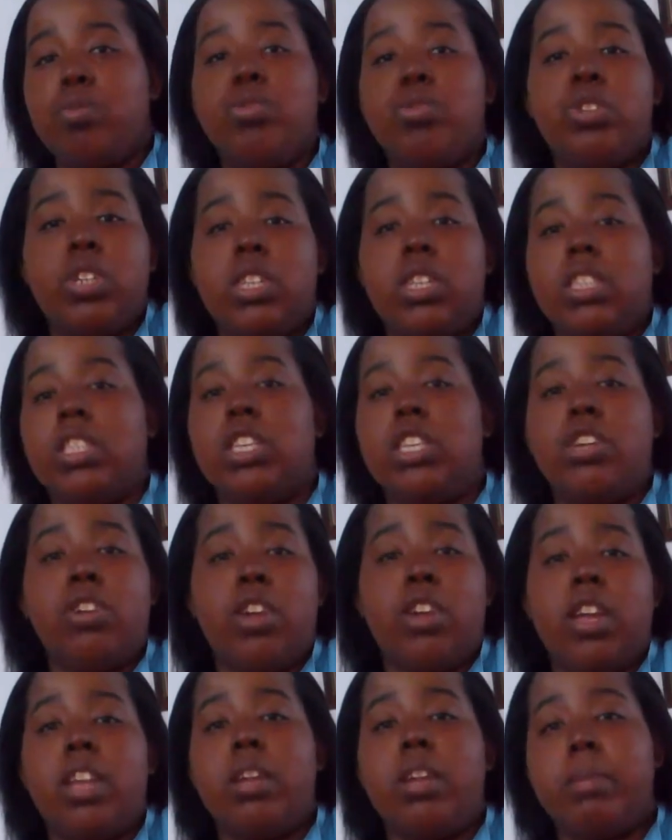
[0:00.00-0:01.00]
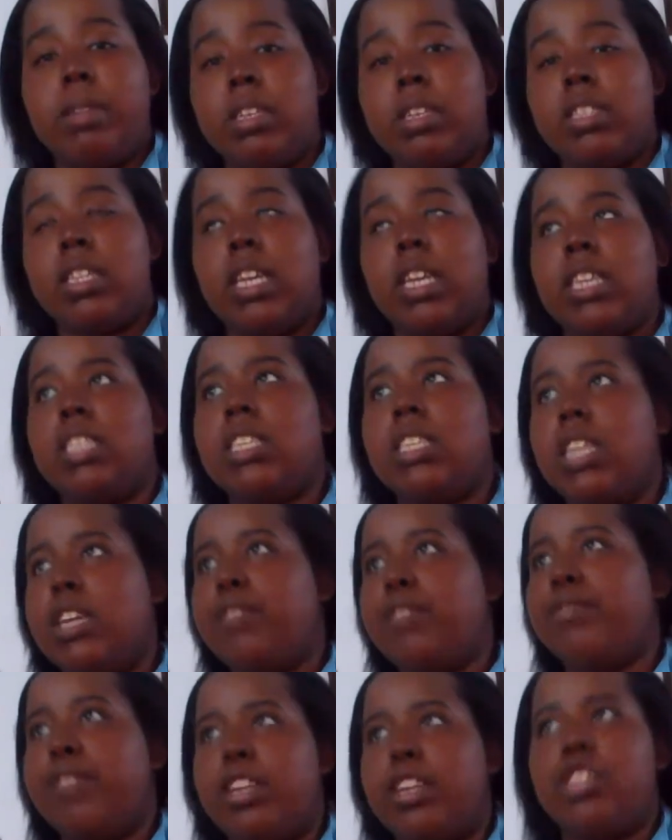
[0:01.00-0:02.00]
she considered her enemies, like Sid
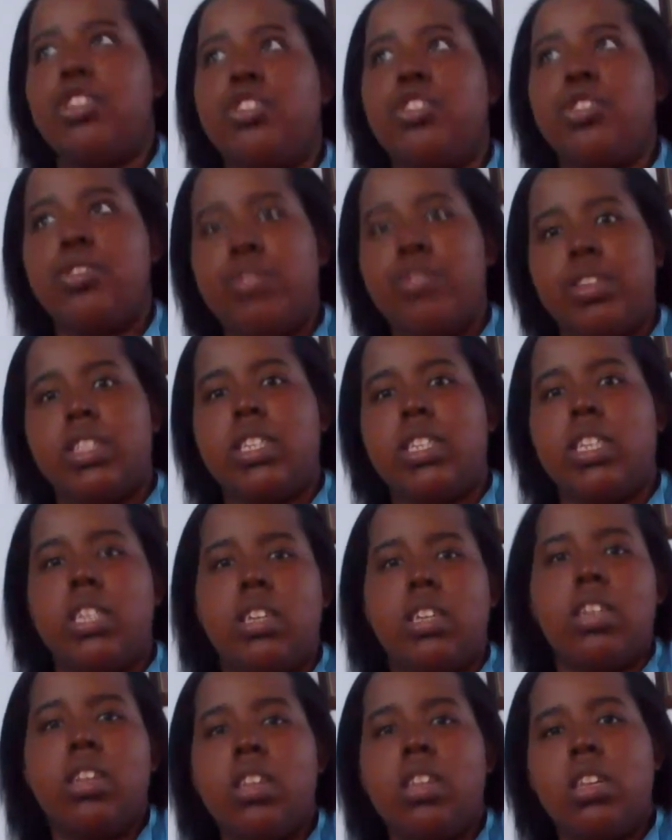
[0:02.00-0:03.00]
and Rich, Chrissy,